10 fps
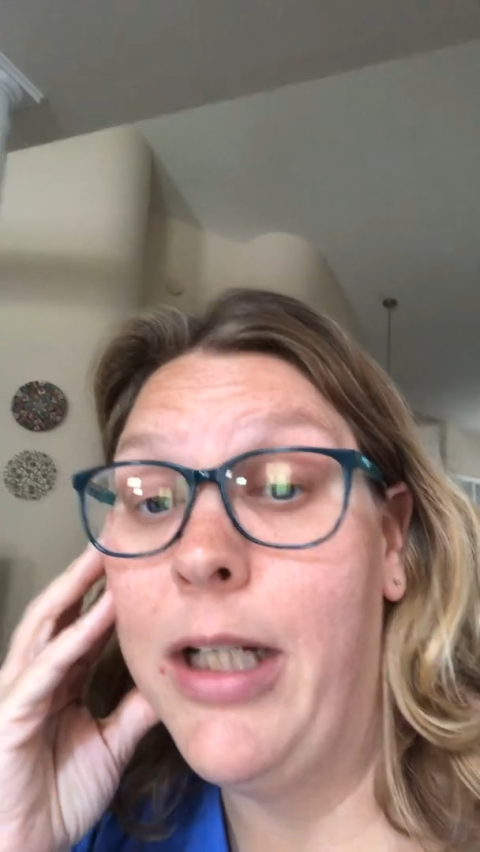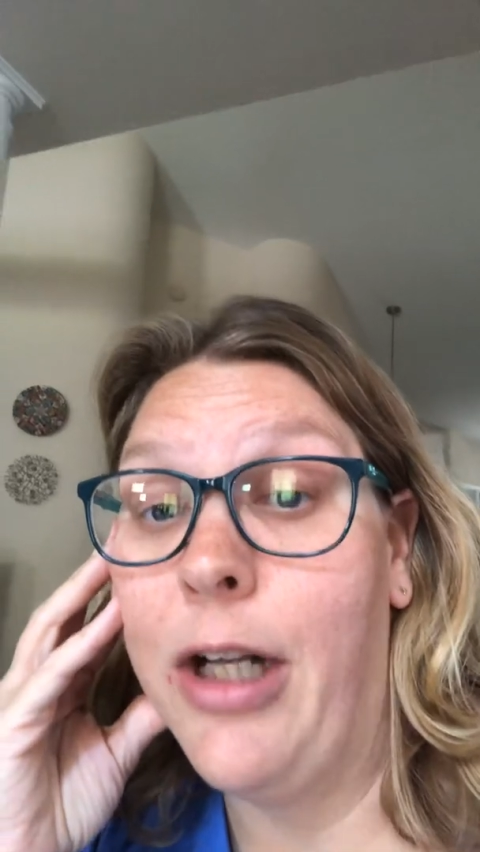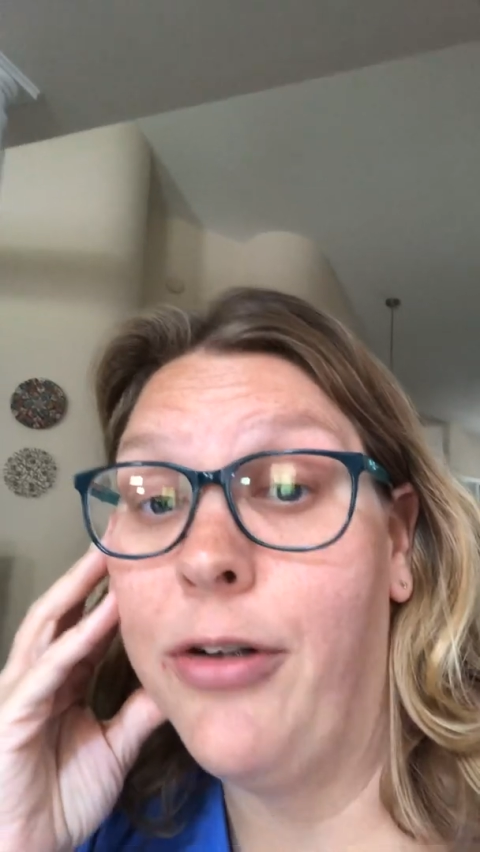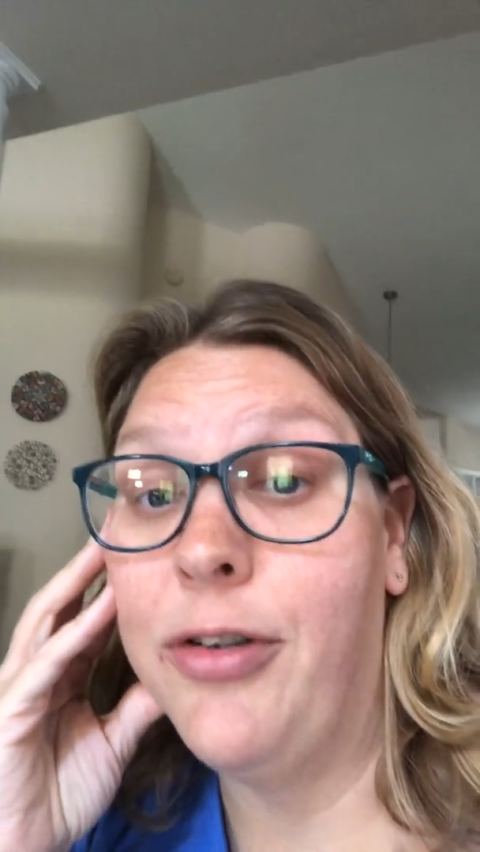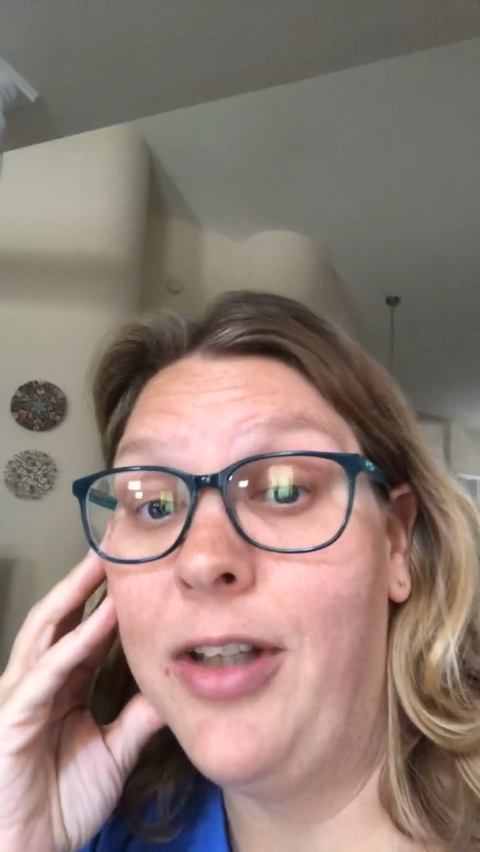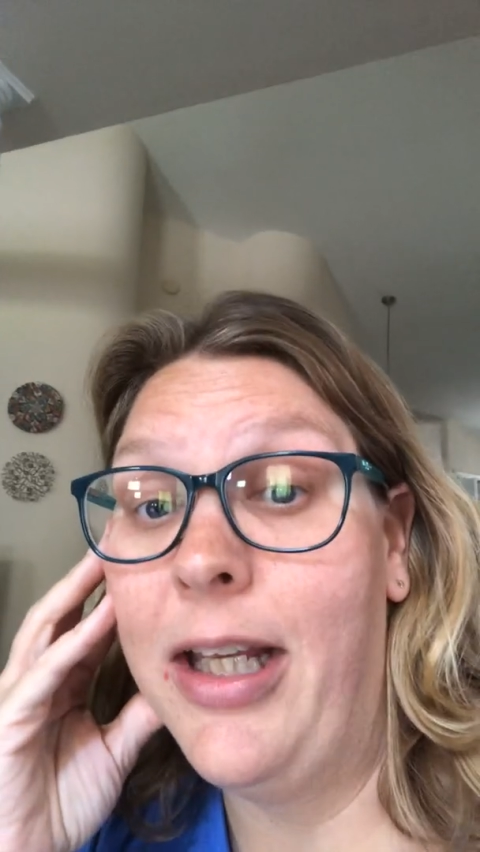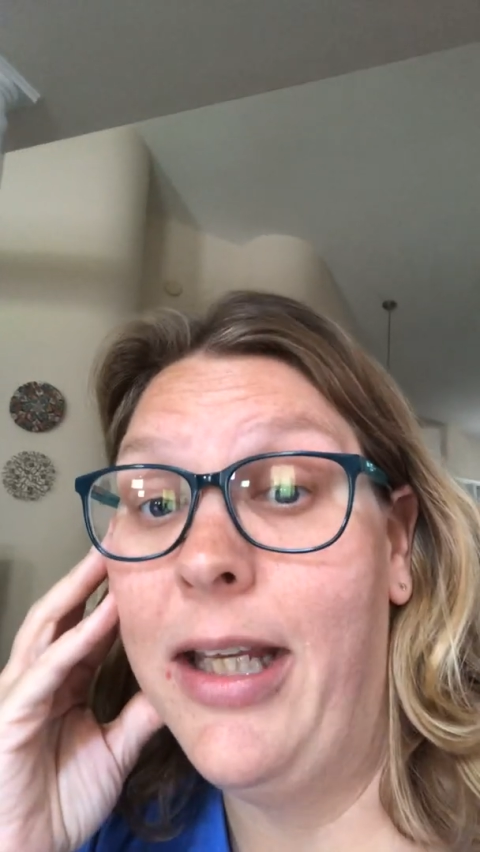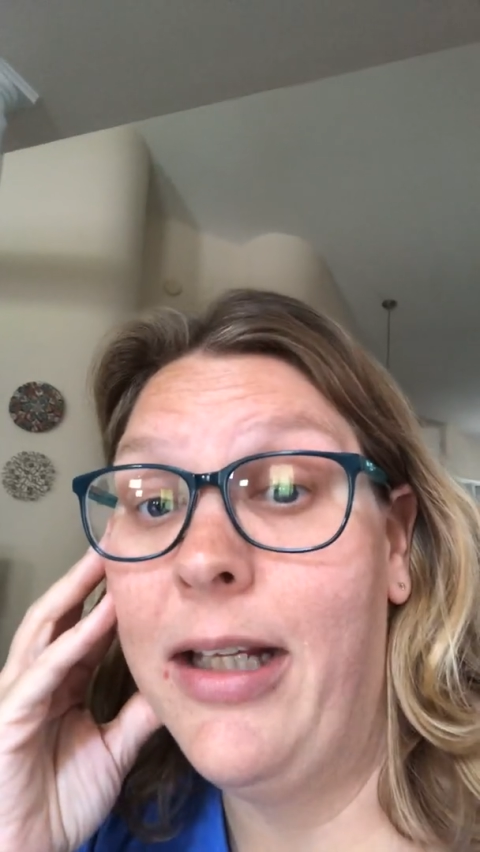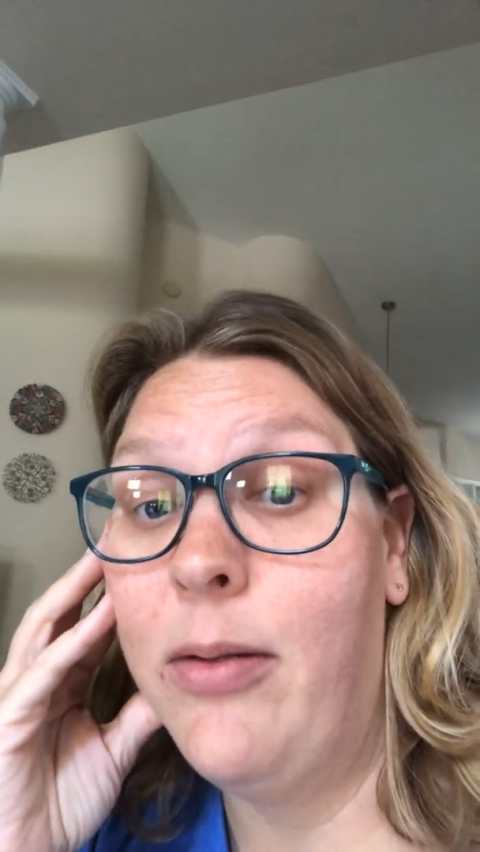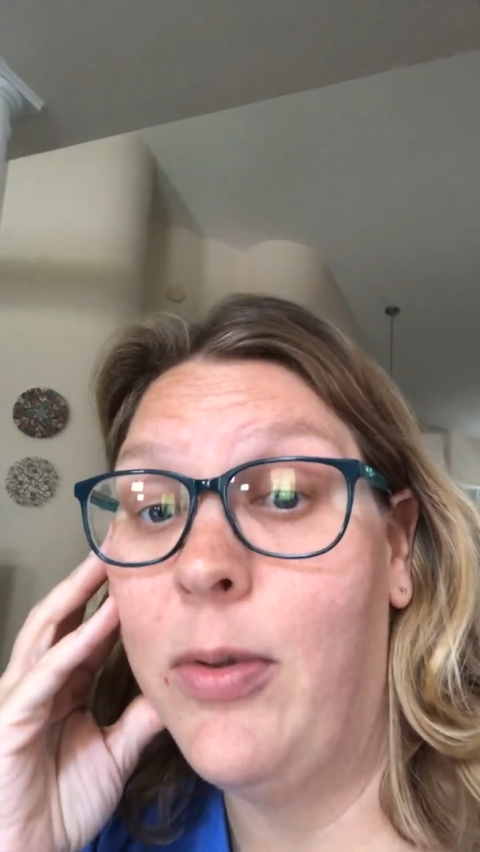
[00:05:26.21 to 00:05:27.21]
in
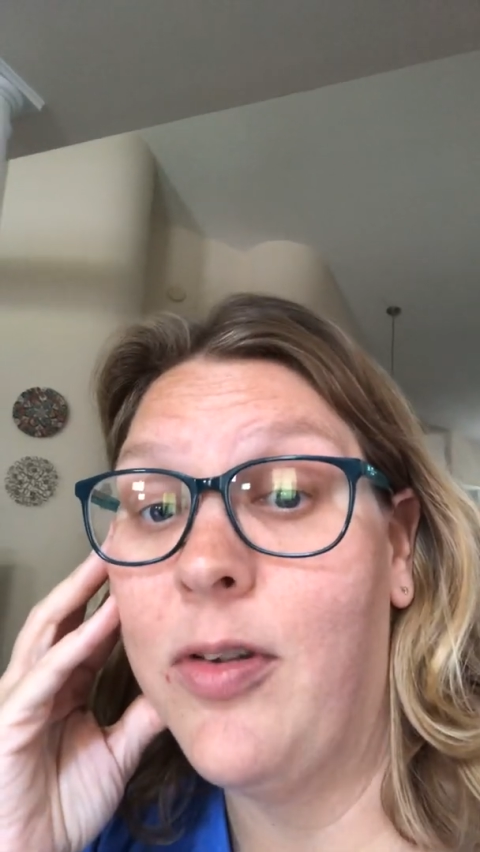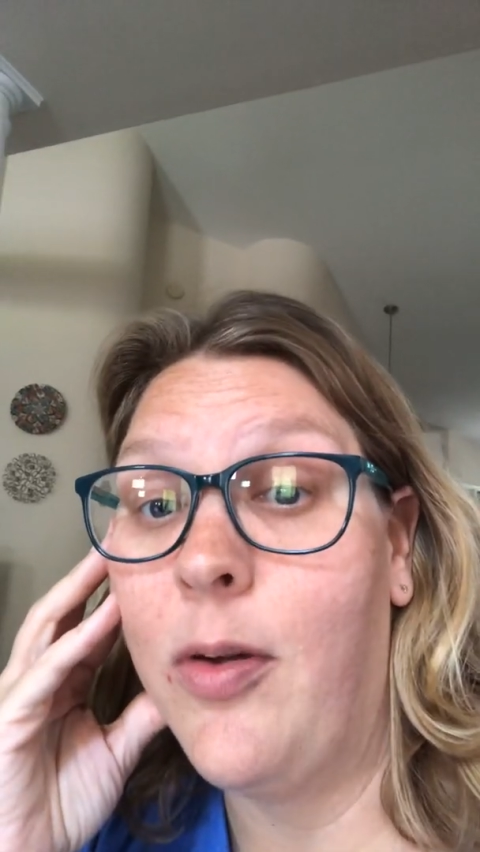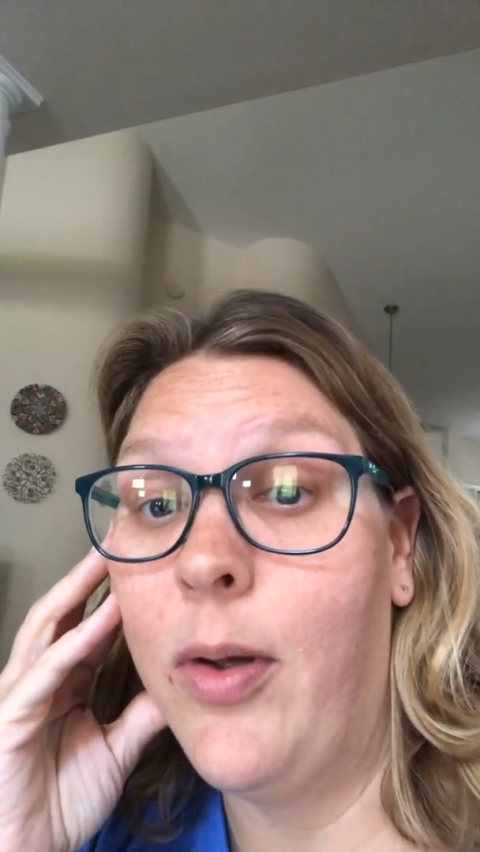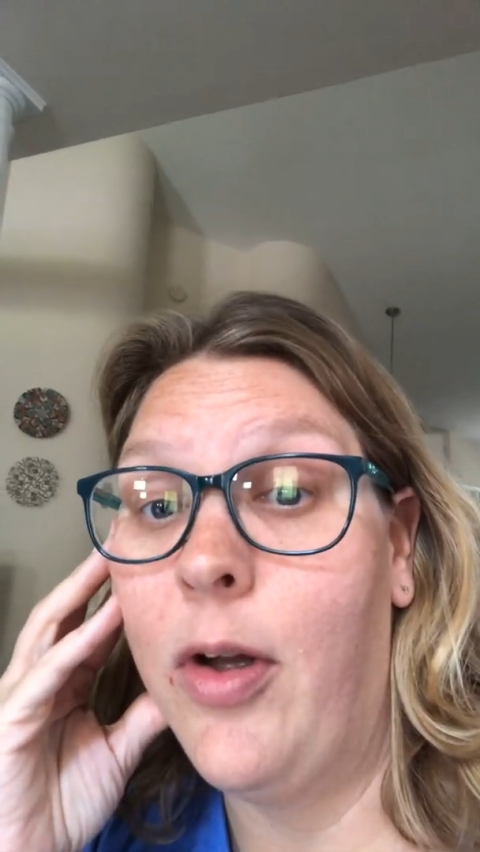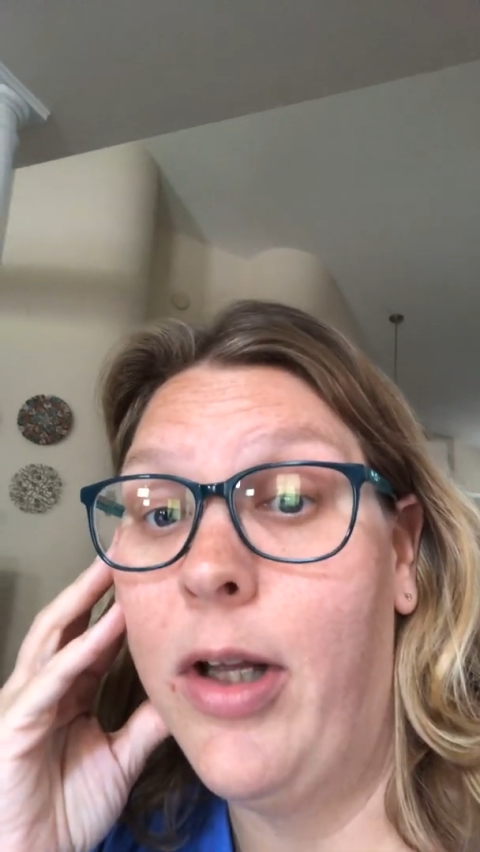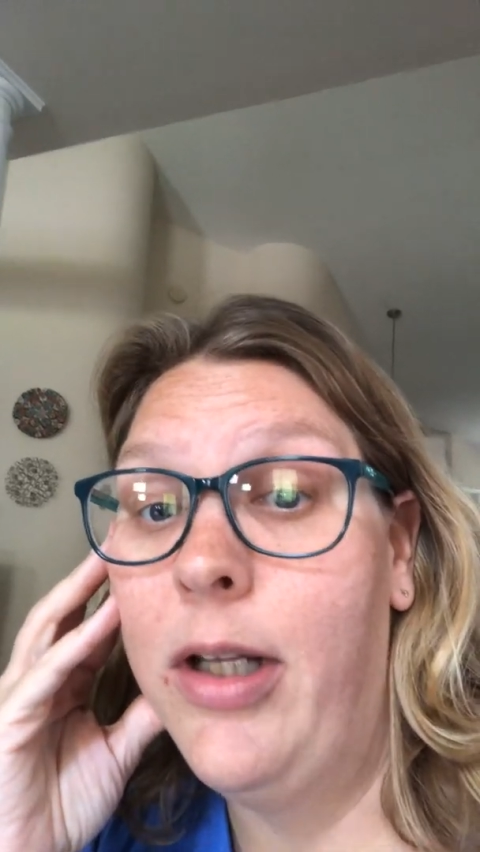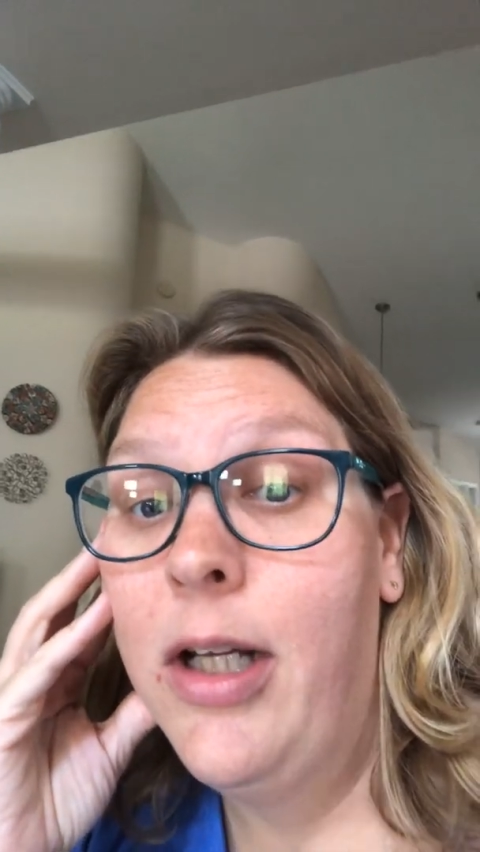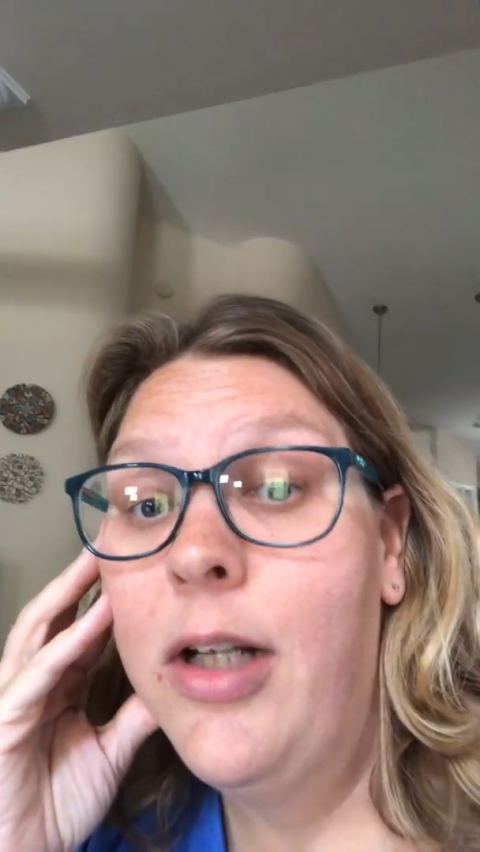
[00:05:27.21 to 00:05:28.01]
understanding what's going on.